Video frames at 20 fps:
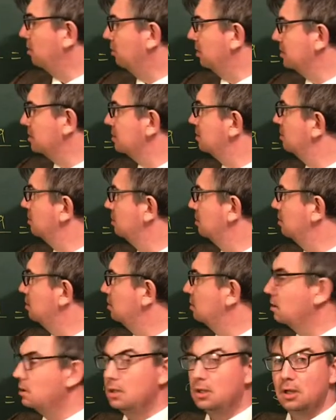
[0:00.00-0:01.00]
was.
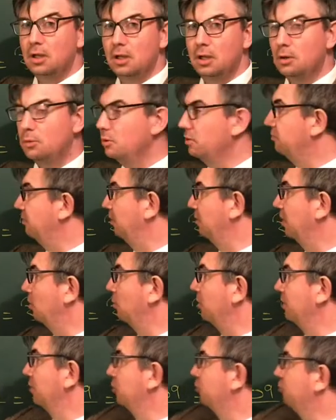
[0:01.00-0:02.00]
We found out where
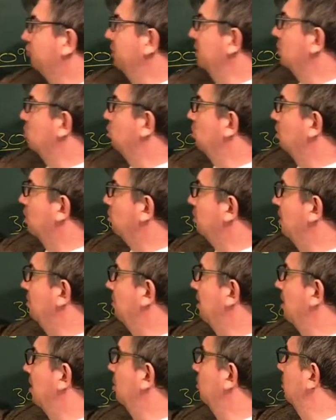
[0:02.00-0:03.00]
the 3/4-way
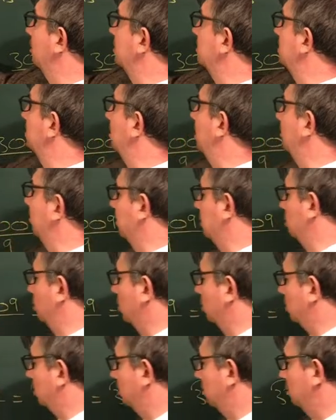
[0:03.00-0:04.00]
mark was, and we
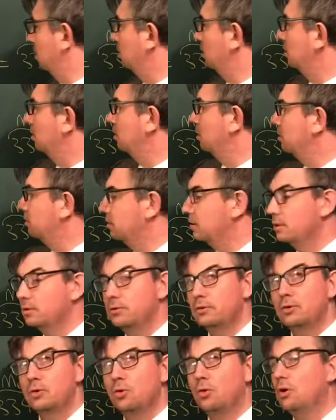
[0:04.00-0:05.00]
took the
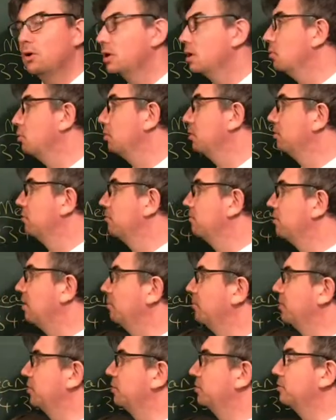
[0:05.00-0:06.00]
quarter one from
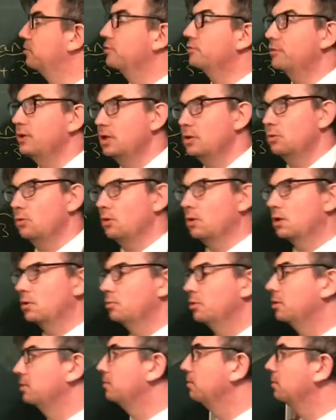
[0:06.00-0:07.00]
the 3/4
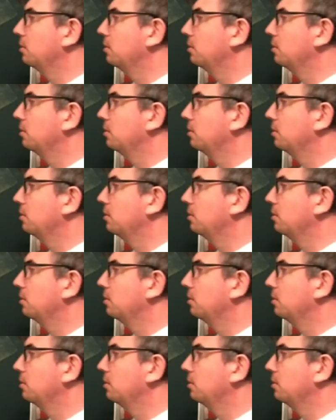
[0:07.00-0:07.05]
one.